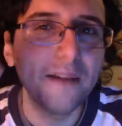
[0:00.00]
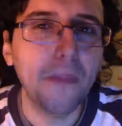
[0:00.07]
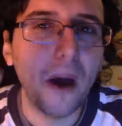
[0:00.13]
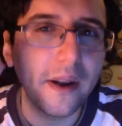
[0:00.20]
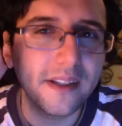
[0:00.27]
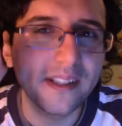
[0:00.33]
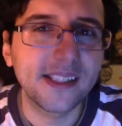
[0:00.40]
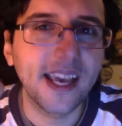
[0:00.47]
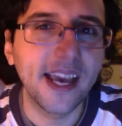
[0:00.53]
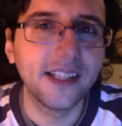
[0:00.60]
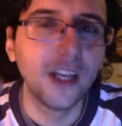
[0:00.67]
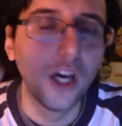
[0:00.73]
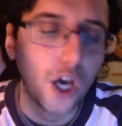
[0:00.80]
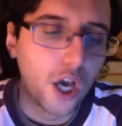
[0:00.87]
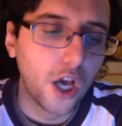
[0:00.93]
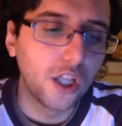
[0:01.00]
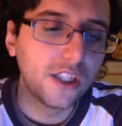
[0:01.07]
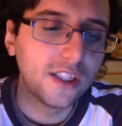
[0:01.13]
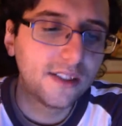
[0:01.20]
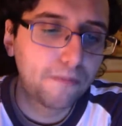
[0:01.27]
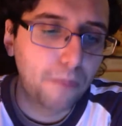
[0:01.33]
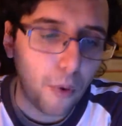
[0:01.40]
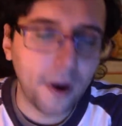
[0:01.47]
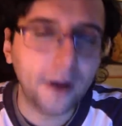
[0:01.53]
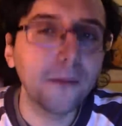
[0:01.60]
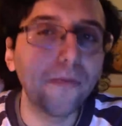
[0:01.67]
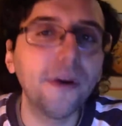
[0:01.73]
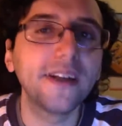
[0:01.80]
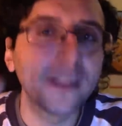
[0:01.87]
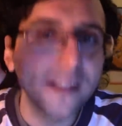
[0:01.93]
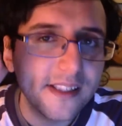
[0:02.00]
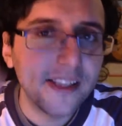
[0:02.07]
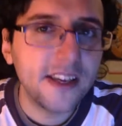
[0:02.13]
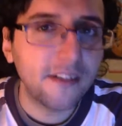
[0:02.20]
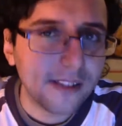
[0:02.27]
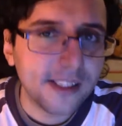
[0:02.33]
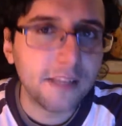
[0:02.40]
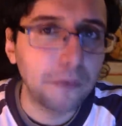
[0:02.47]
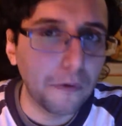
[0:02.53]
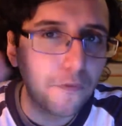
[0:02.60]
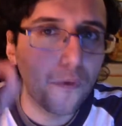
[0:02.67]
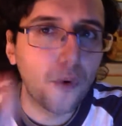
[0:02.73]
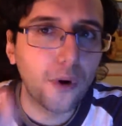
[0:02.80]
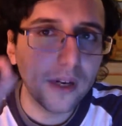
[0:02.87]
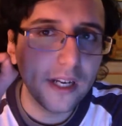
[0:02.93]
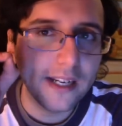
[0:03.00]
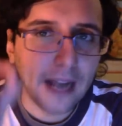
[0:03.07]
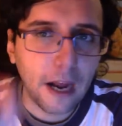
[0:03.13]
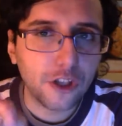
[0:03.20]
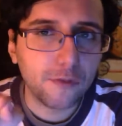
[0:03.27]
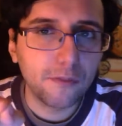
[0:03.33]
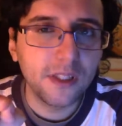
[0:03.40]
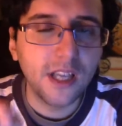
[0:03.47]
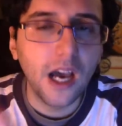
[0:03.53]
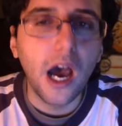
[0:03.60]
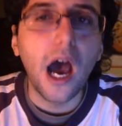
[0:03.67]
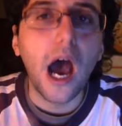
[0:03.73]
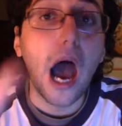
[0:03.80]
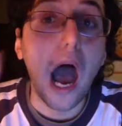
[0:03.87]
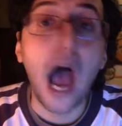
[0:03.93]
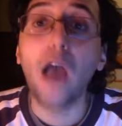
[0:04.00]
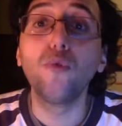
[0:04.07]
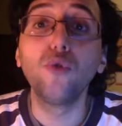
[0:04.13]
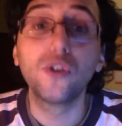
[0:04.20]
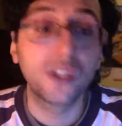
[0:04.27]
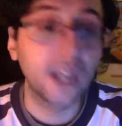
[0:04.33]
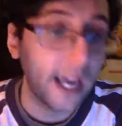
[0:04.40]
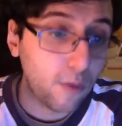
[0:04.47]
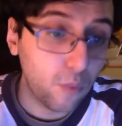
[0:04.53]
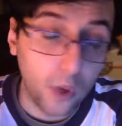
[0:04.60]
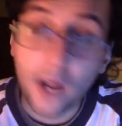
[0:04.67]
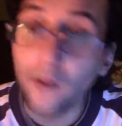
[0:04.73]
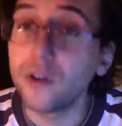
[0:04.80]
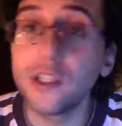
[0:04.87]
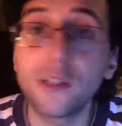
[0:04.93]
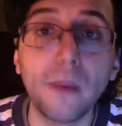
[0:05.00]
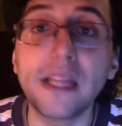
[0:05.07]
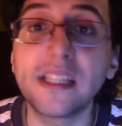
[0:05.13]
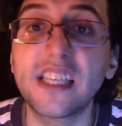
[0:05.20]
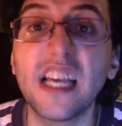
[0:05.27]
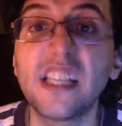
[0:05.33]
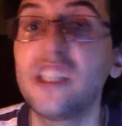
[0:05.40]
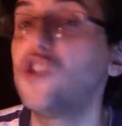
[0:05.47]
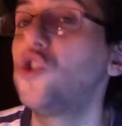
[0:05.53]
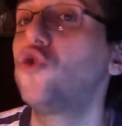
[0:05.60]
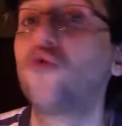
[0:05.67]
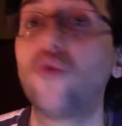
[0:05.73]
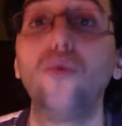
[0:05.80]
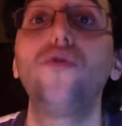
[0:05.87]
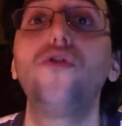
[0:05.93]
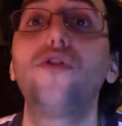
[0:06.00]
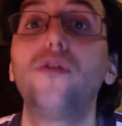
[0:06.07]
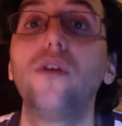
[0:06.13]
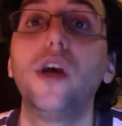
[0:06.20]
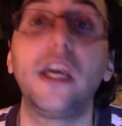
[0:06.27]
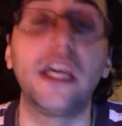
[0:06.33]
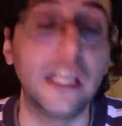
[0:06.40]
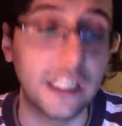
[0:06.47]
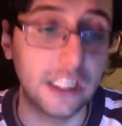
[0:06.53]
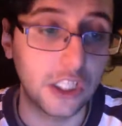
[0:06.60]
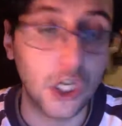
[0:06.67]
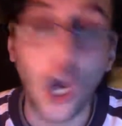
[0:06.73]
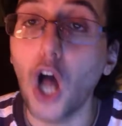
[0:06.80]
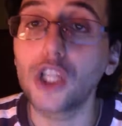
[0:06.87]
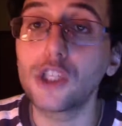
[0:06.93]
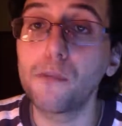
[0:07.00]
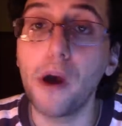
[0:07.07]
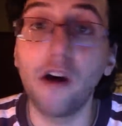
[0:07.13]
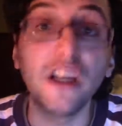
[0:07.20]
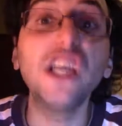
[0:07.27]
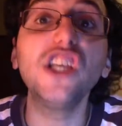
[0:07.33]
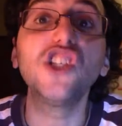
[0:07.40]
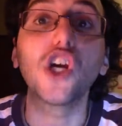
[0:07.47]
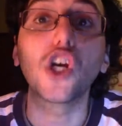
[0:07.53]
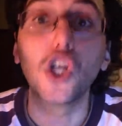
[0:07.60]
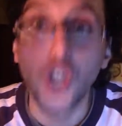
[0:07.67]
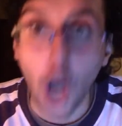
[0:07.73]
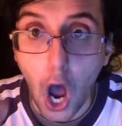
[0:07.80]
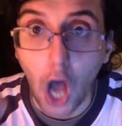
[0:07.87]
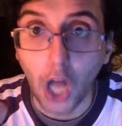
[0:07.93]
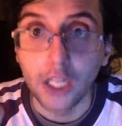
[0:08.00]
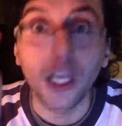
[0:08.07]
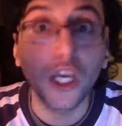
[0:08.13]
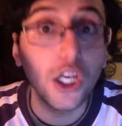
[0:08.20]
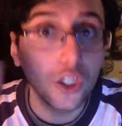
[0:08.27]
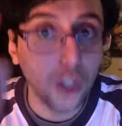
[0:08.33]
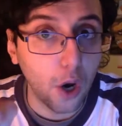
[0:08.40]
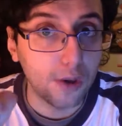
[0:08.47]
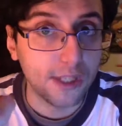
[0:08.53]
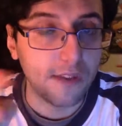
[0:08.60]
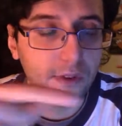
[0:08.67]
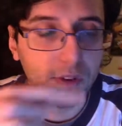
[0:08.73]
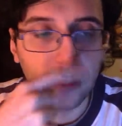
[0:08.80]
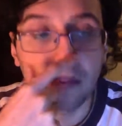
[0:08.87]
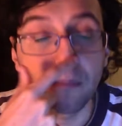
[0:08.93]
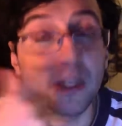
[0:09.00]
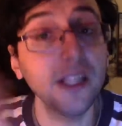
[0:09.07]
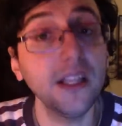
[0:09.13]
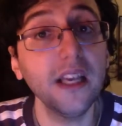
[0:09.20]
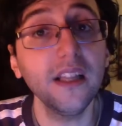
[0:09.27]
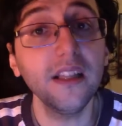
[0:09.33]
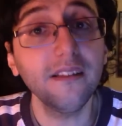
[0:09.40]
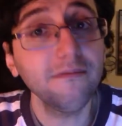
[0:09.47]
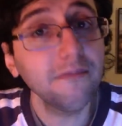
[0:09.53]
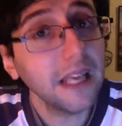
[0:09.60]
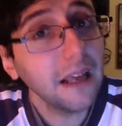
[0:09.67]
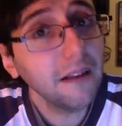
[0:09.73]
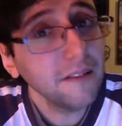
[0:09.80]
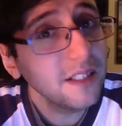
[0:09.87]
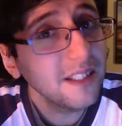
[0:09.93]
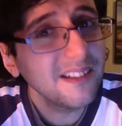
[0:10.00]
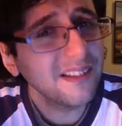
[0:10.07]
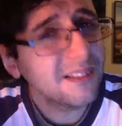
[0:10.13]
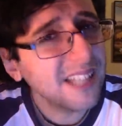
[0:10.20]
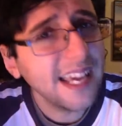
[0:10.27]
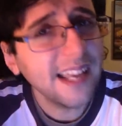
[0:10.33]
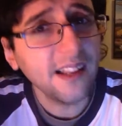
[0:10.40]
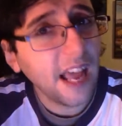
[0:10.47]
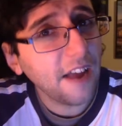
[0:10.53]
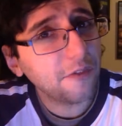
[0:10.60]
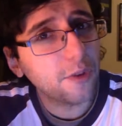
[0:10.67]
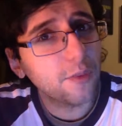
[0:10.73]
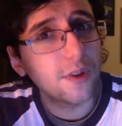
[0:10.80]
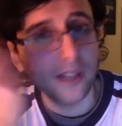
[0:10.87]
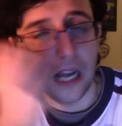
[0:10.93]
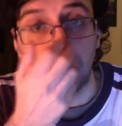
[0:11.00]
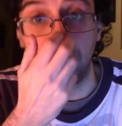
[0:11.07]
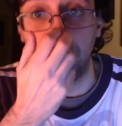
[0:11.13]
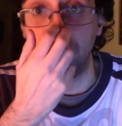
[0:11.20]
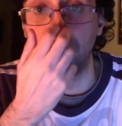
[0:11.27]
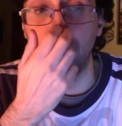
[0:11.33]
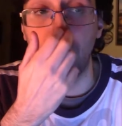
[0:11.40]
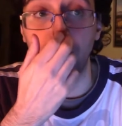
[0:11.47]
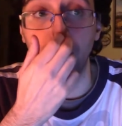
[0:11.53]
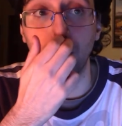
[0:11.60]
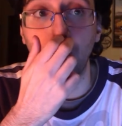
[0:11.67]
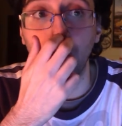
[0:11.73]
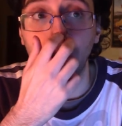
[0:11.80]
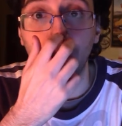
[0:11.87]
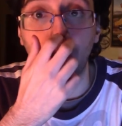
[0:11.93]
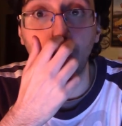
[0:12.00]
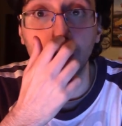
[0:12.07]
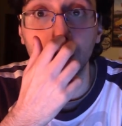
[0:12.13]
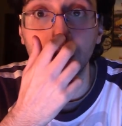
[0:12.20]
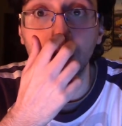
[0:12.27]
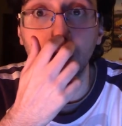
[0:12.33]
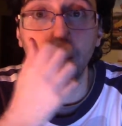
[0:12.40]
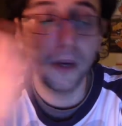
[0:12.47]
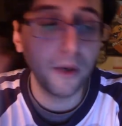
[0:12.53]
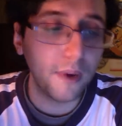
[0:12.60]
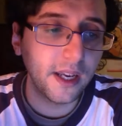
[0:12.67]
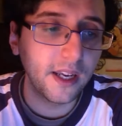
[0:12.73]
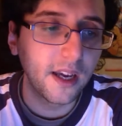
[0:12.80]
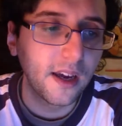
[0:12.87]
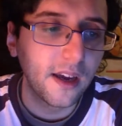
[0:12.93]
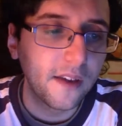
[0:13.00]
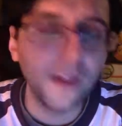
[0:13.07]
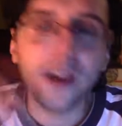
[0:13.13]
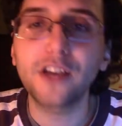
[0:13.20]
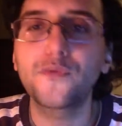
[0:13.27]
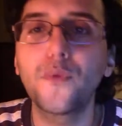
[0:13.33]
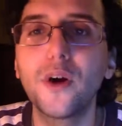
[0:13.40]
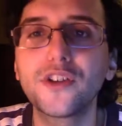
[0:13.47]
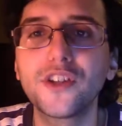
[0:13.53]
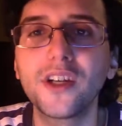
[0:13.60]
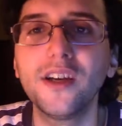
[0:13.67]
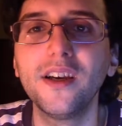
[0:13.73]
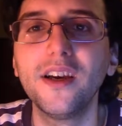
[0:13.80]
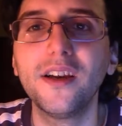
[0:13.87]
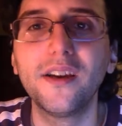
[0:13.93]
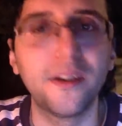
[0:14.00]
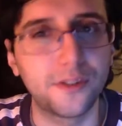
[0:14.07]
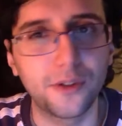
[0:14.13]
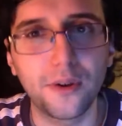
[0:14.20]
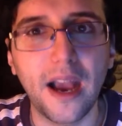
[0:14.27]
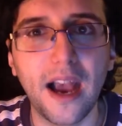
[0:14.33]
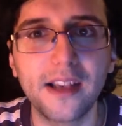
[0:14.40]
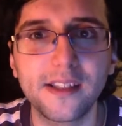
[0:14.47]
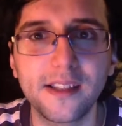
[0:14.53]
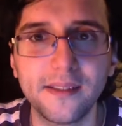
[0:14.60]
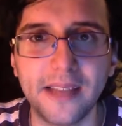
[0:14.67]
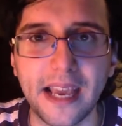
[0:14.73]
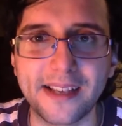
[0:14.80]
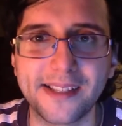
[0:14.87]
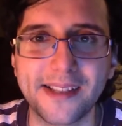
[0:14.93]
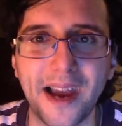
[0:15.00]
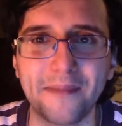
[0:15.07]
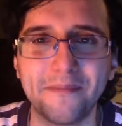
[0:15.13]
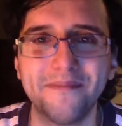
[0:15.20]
out and said, Piranha Plant is DLC before the announcement, I would say whatever this man says is truth. He's Godspell, he's a god, he knows everything. But he saying afterwards, I knew all along. Anyway, thank you guys for watching. I'll see you guys next time.